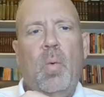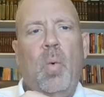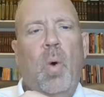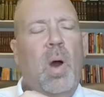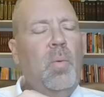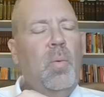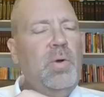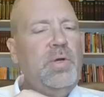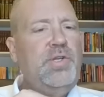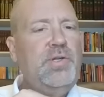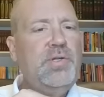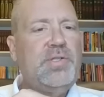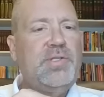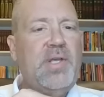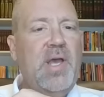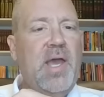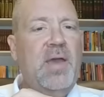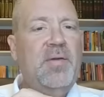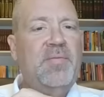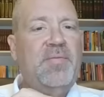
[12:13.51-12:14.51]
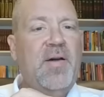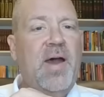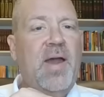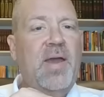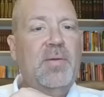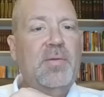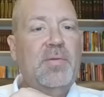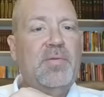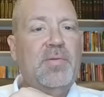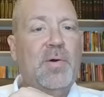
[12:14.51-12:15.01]
What would you say if
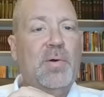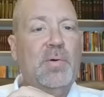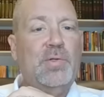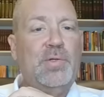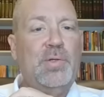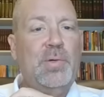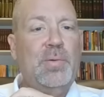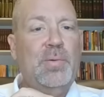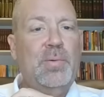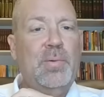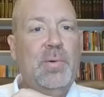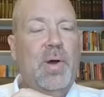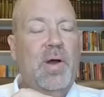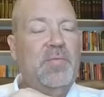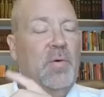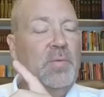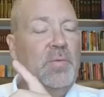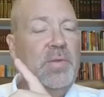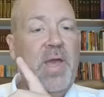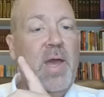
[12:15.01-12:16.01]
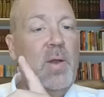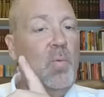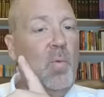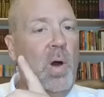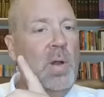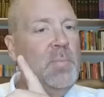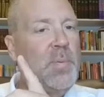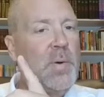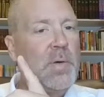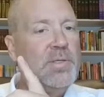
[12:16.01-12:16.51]
I told you, I've only had
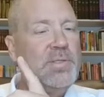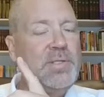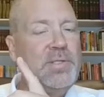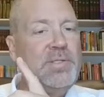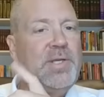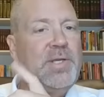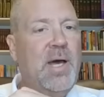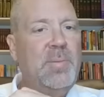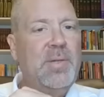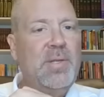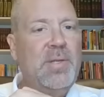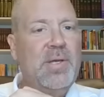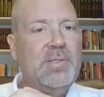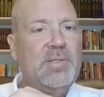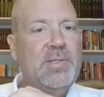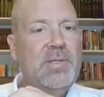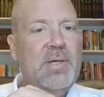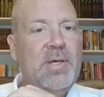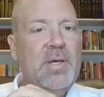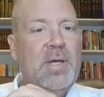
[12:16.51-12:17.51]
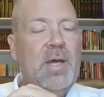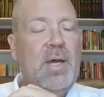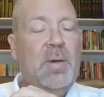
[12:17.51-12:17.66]
one person tell me this,